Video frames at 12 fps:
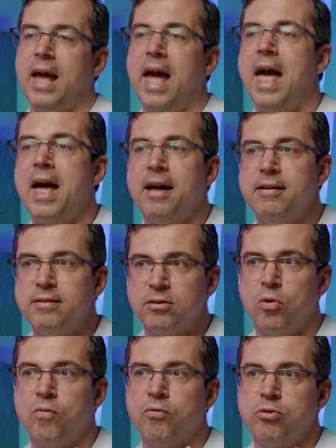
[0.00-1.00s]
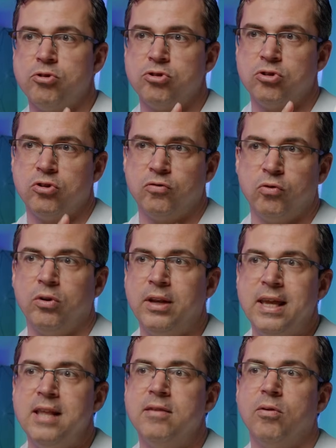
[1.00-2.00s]
Enhanced conversions for
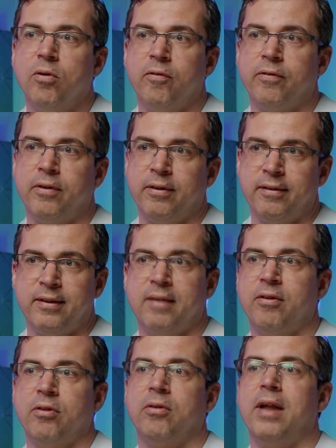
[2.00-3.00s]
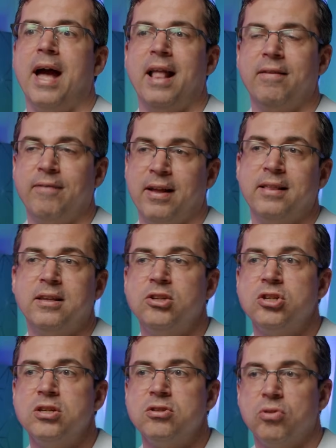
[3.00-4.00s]
leads offer several
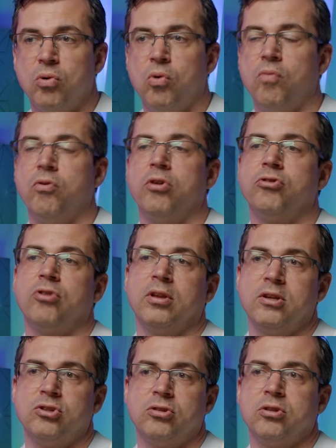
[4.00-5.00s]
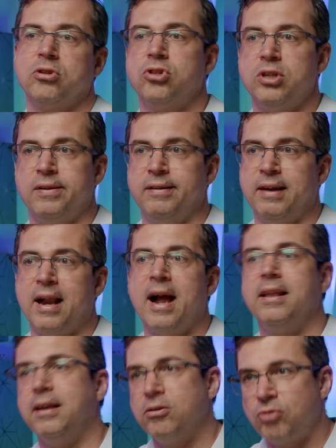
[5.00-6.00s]
advantages over traditional
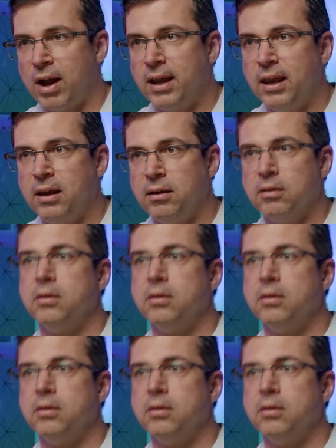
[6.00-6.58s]
GCLID tracking.